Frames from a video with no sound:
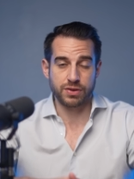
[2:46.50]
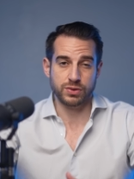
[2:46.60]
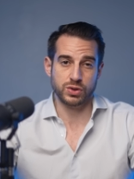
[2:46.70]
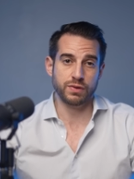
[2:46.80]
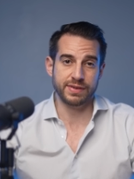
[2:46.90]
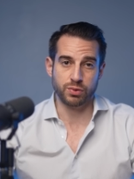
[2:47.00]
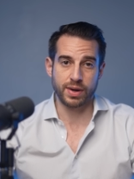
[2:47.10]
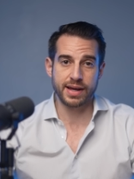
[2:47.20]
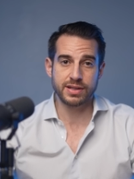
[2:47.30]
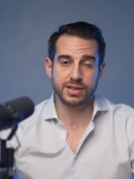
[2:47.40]
those UV
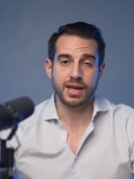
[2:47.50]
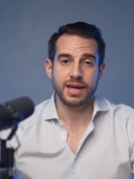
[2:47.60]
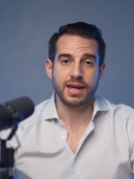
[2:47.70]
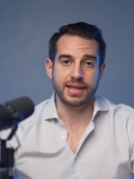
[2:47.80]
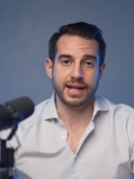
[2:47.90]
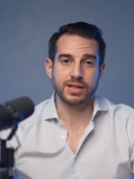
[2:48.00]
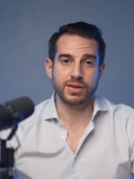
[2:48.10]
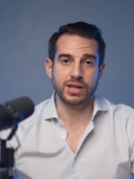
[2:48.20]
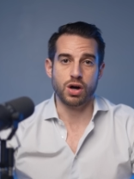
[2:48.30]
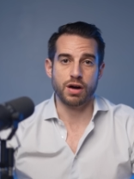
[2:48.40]
rays, and that's how
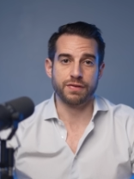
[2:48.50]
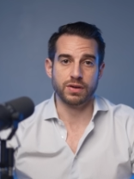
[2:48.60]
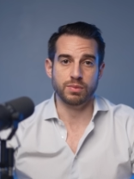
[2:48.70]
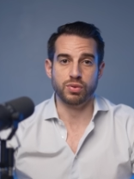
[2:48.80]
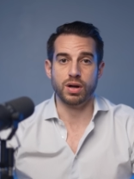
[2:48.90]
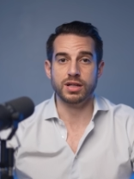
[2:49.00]
they offer a broad